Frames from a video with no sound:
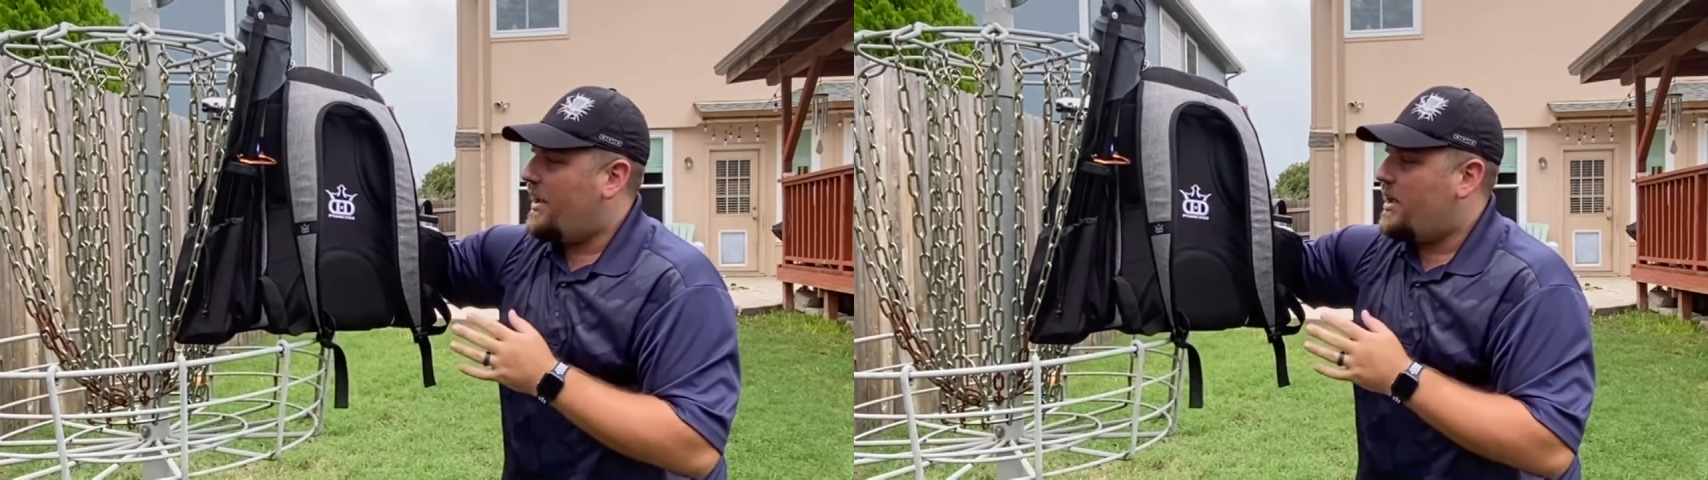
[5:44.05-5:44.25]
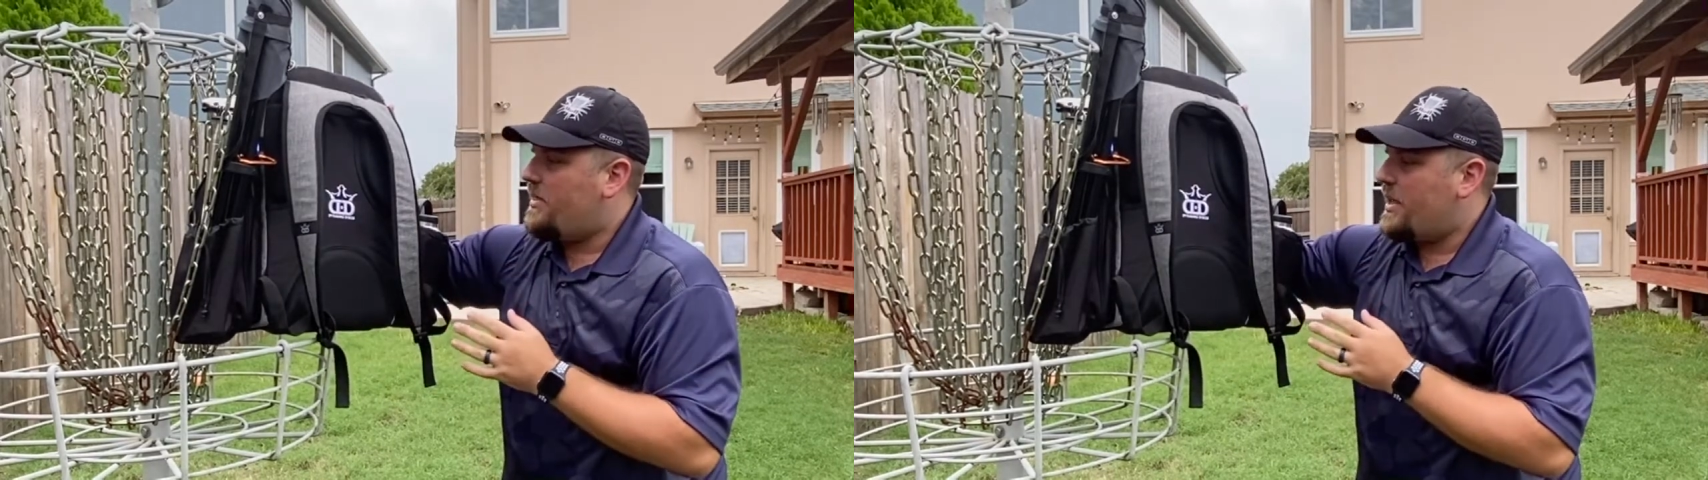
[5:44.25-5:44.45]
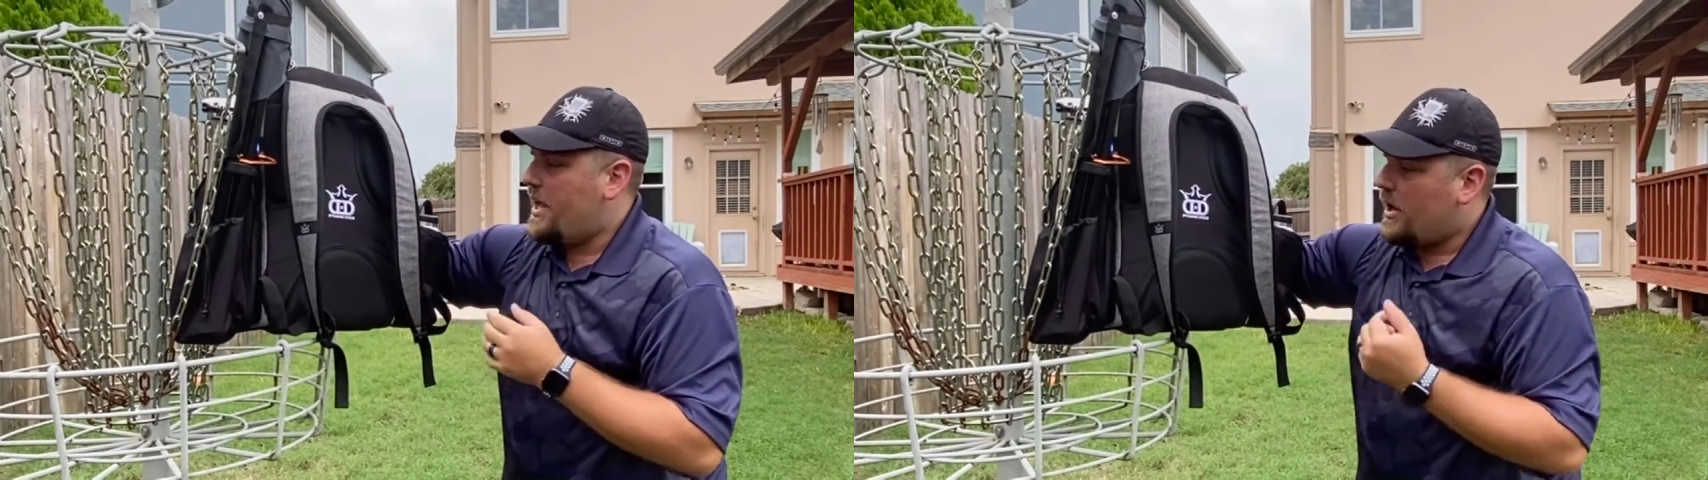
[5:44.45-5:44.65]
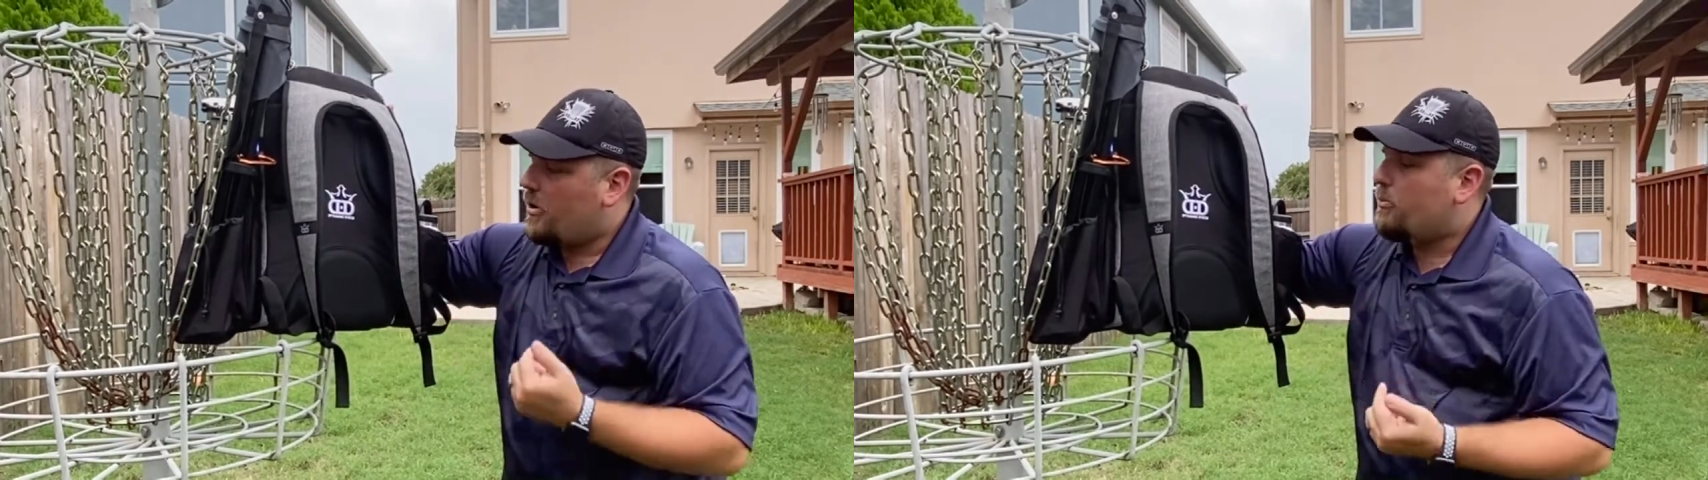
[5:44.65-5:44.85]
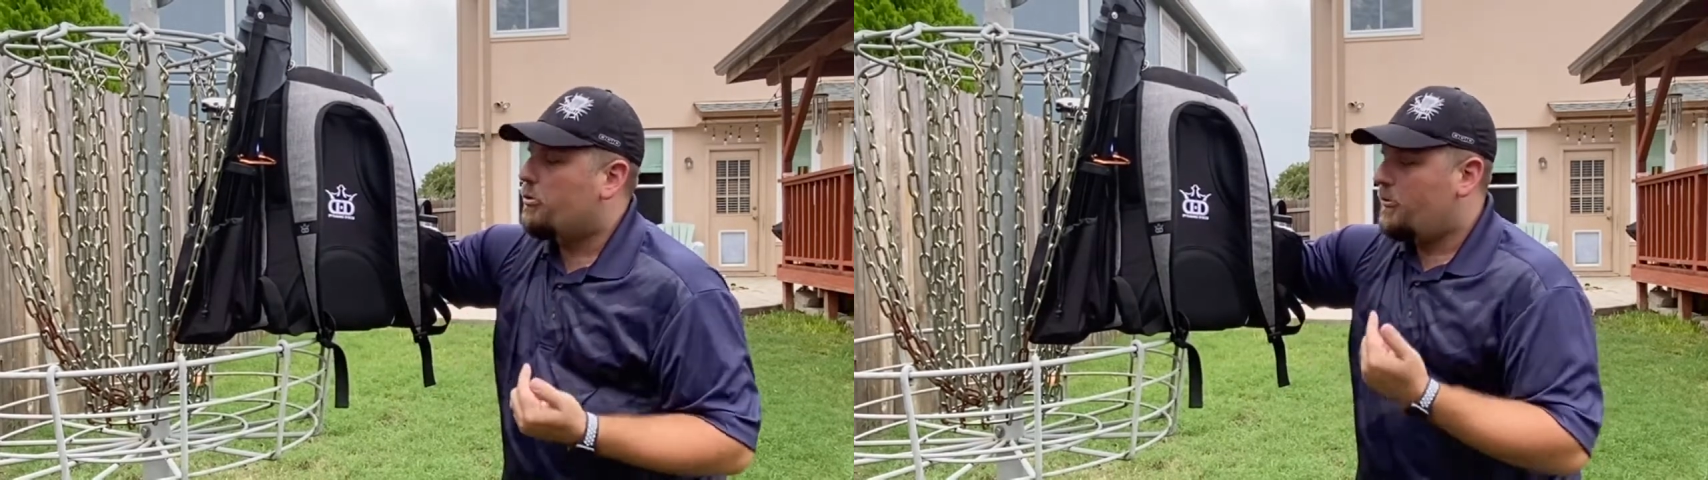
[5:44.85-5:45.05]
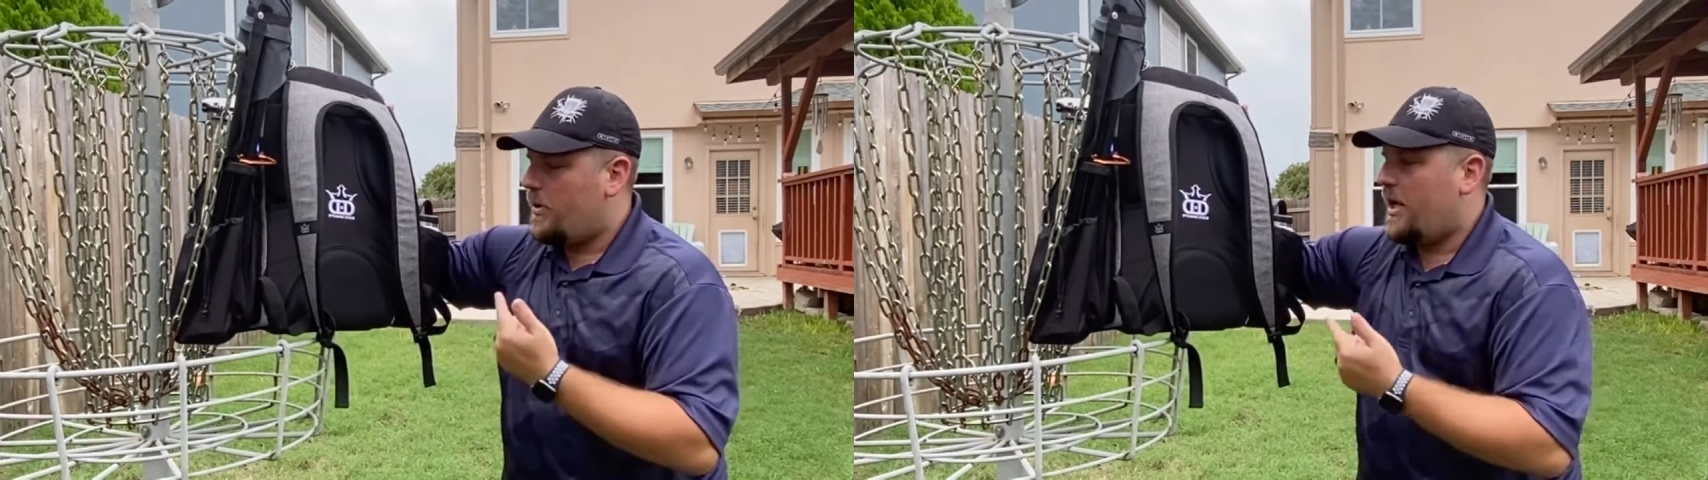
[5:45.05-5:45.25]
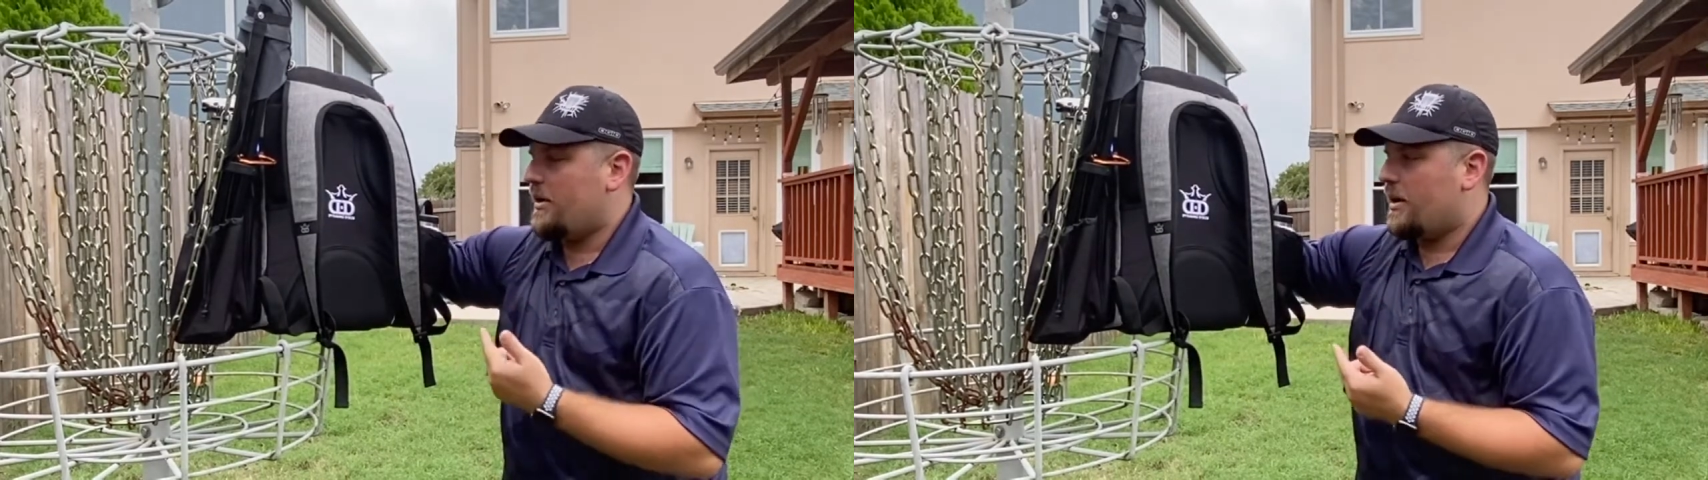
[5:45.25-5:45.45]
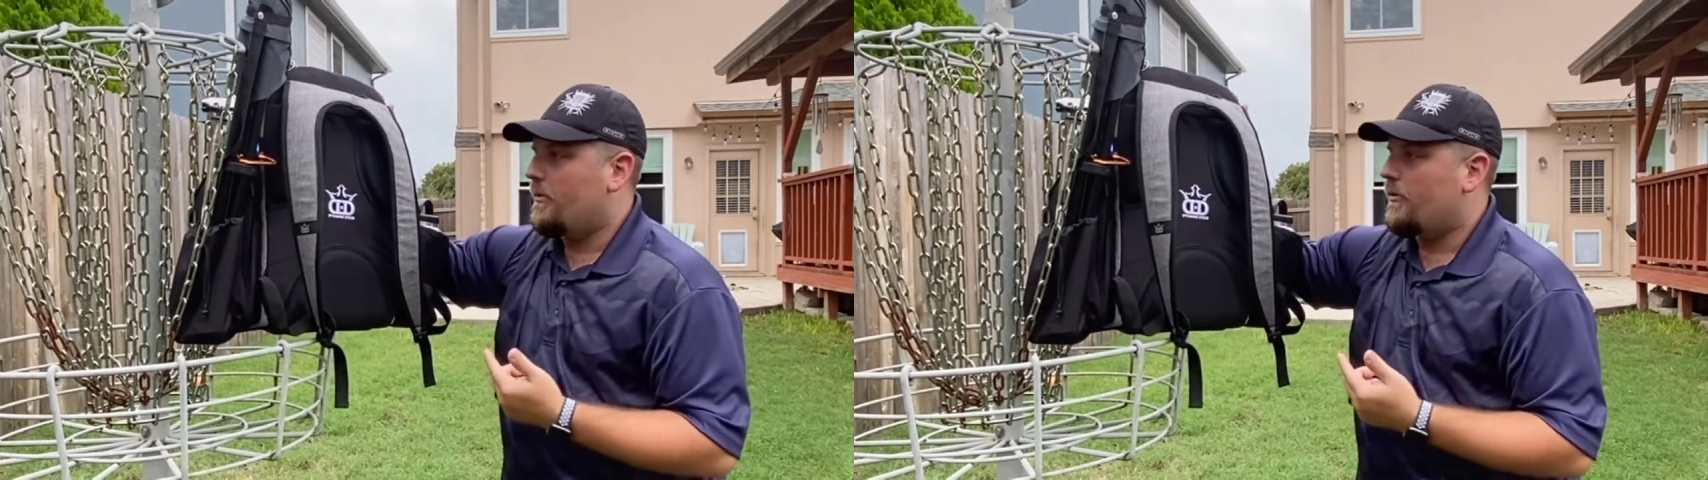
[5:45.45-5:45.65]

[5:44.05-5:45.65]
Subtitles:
the improvement in comfort